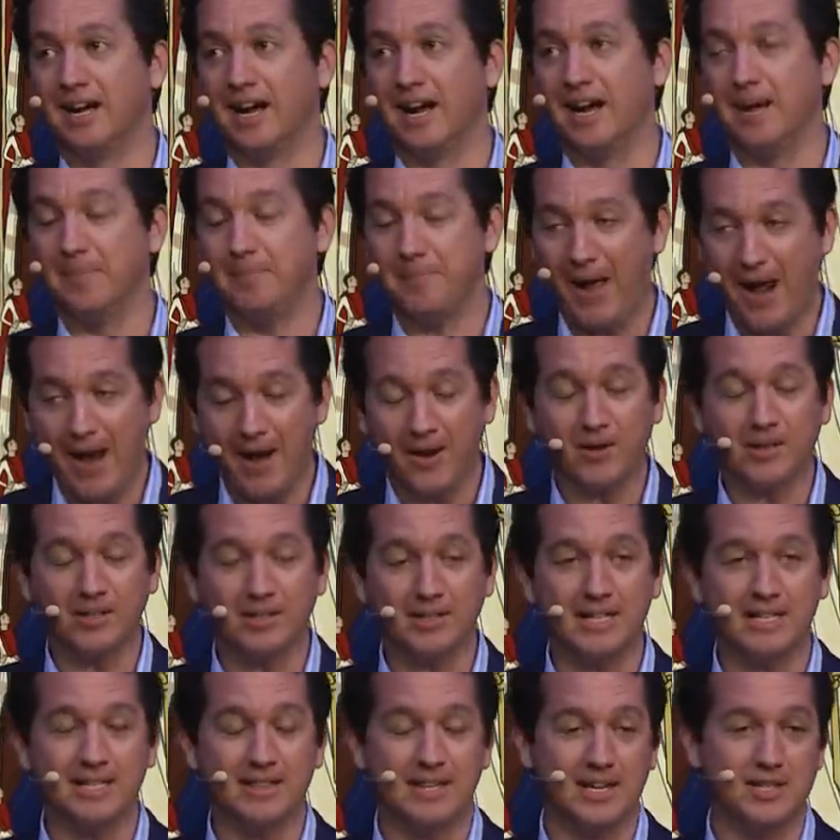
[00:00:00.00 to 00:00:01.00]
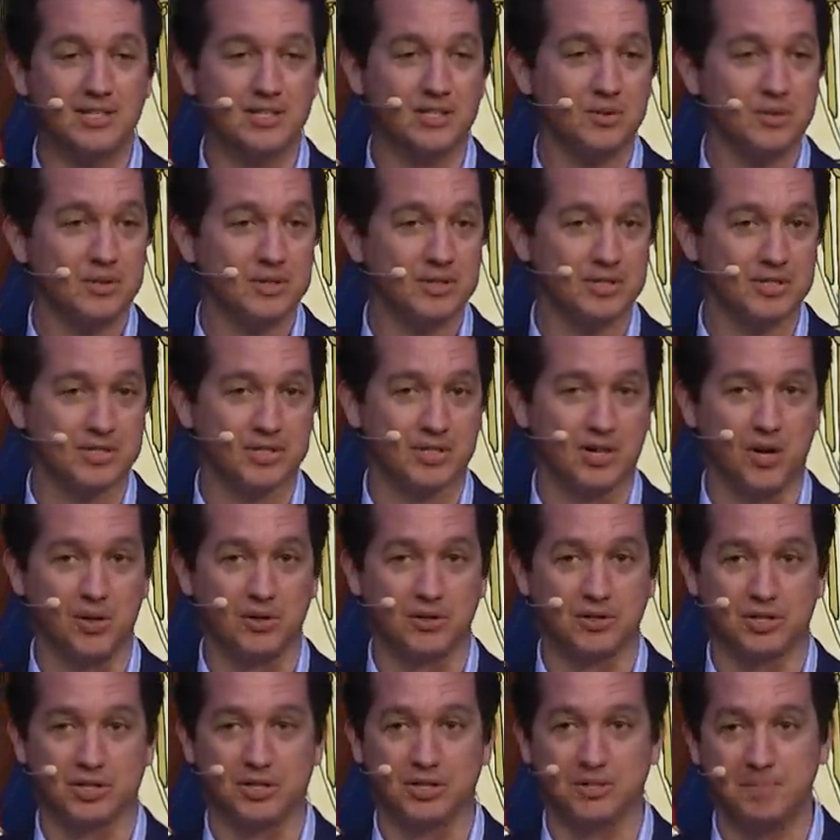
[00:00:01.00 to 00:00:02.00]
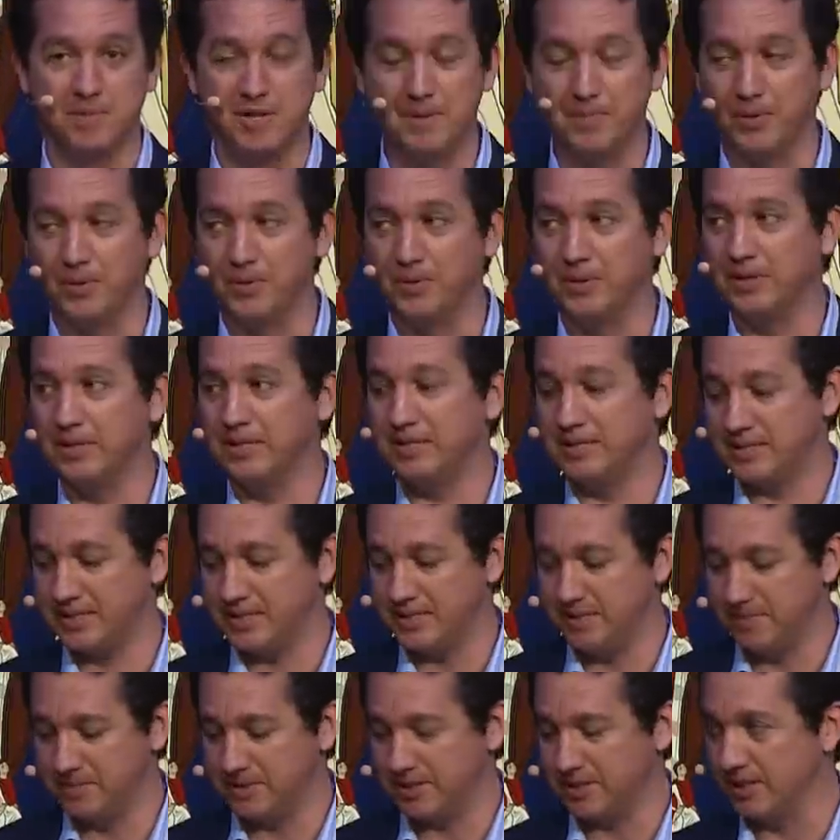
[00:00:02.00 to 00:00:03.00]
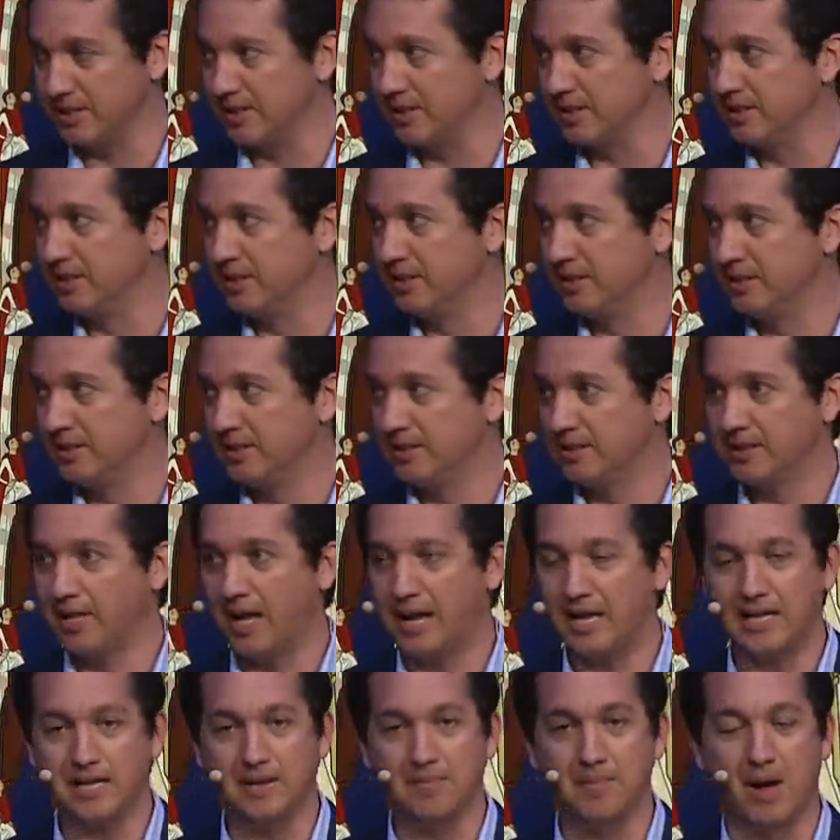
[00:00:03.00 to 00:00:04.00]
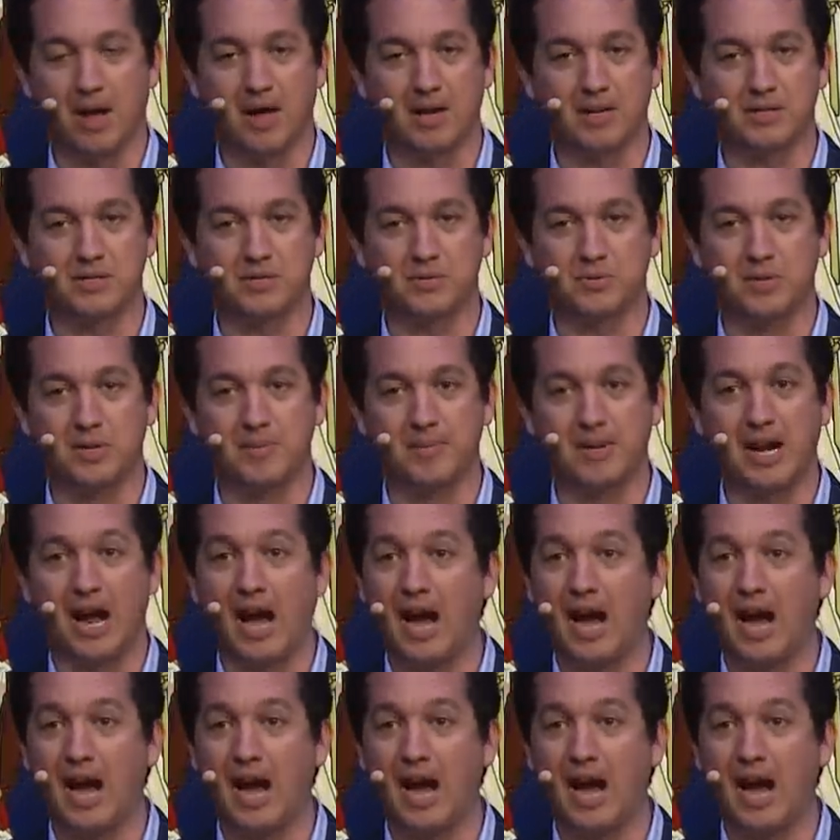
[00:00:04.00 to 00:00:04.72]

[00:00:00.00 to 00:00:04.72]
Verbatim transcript: apparently they do in this culture. People really seem to like immodest women.